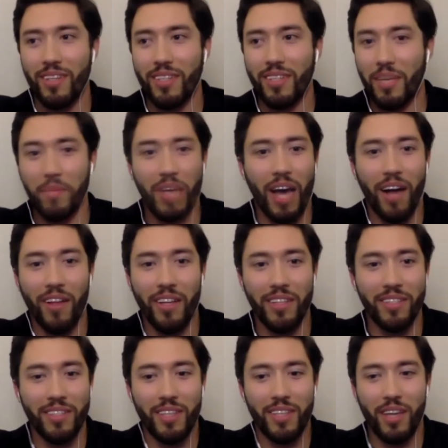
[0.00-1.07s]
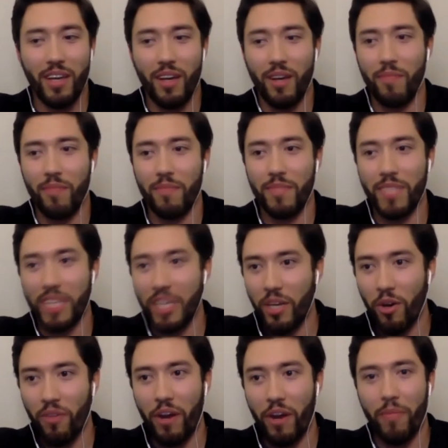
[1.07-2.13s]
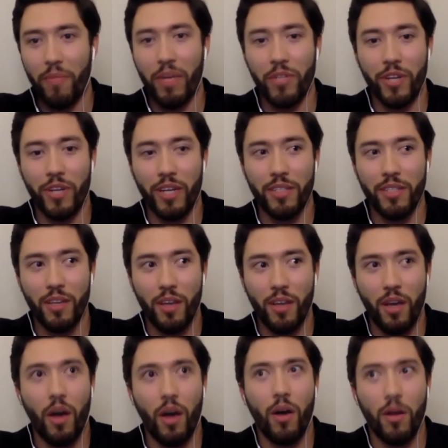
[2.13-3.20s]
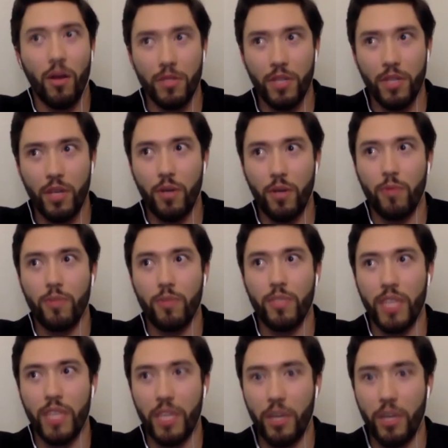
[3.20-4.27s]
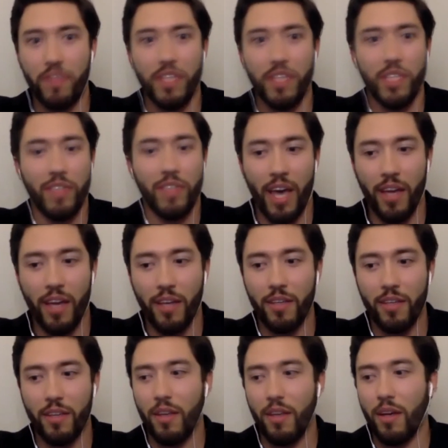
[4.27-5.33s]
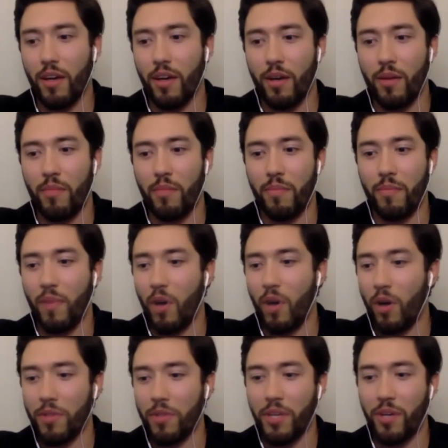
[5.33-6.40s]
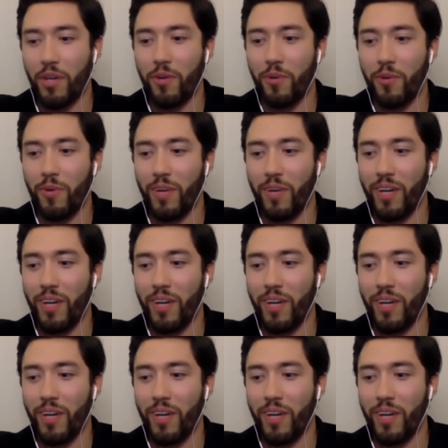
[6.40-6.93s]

Tim Collins, CEO of Arometrix, also CEO of Digivac, also